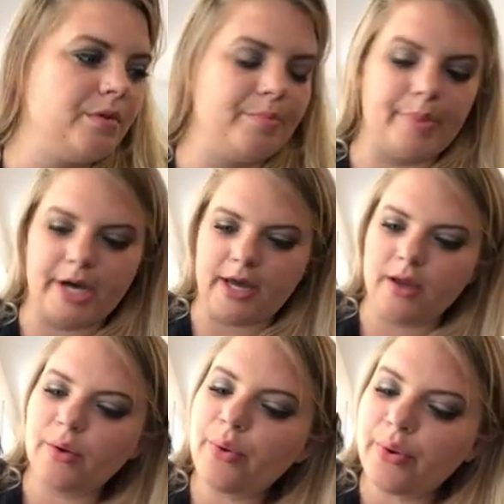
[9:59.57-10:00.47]
But
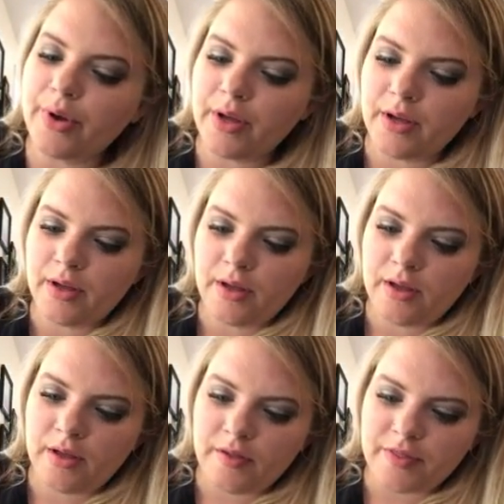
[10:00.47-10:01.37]

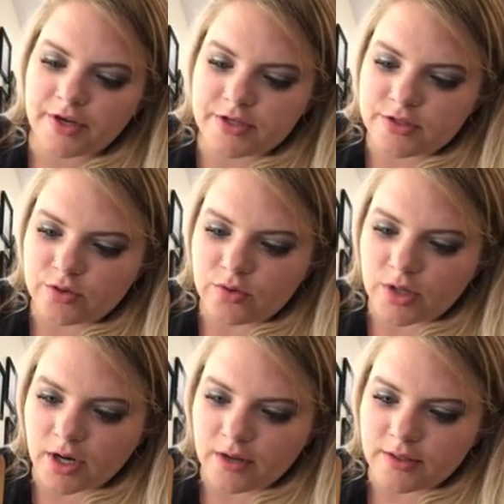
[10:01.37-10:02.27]
their
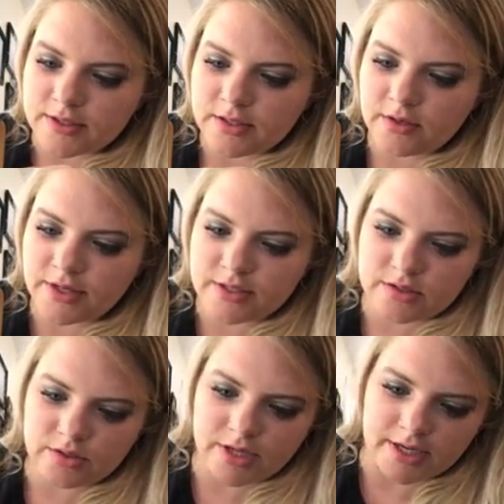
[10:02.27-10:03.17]
store, the Silhouette
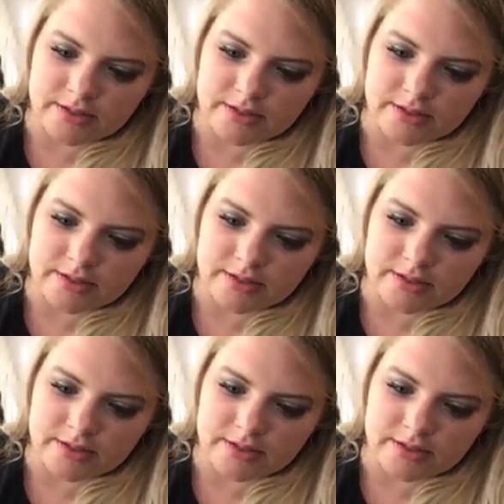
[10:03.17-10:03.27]
store, has